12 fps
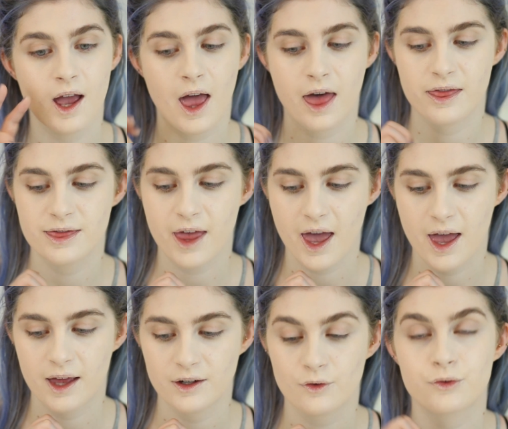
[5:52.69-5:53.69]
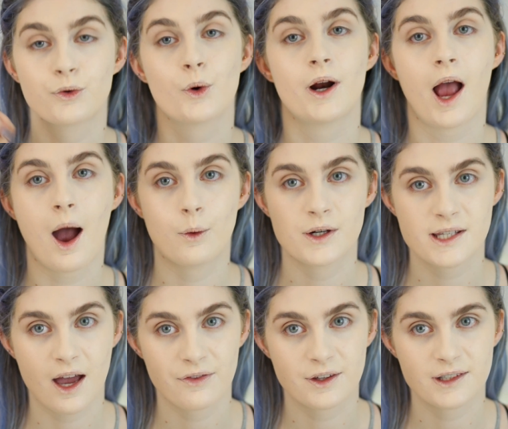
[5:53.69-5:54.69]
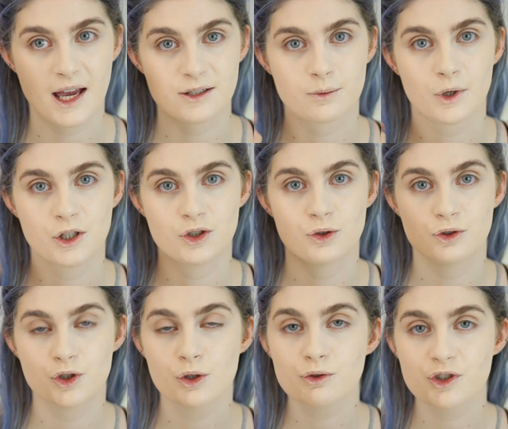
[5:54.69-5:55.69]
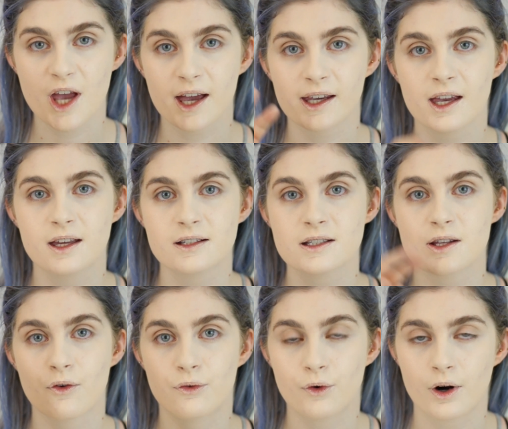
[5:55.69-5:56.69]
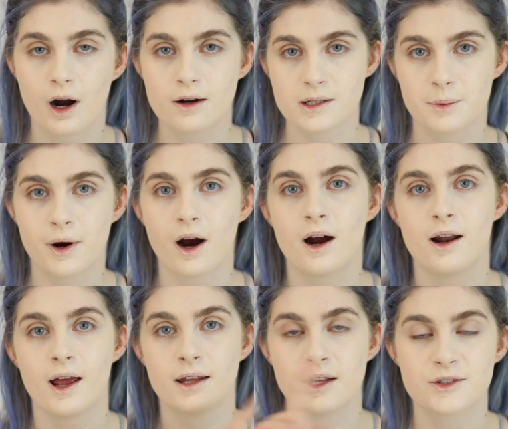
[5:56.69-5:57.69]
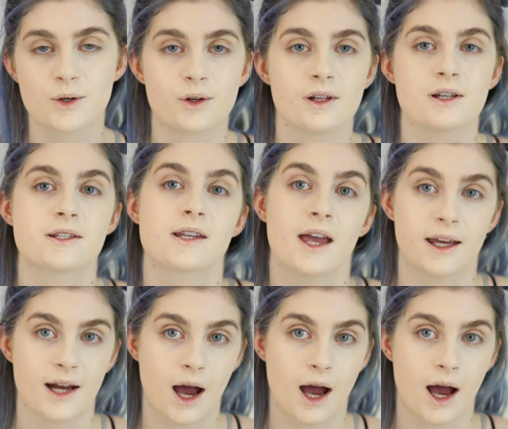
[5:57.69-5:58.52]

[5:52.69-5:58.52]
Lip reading: And then 4 hours after that. So I'm going to do 2 check-ins, 4 hours apart, and the total is 8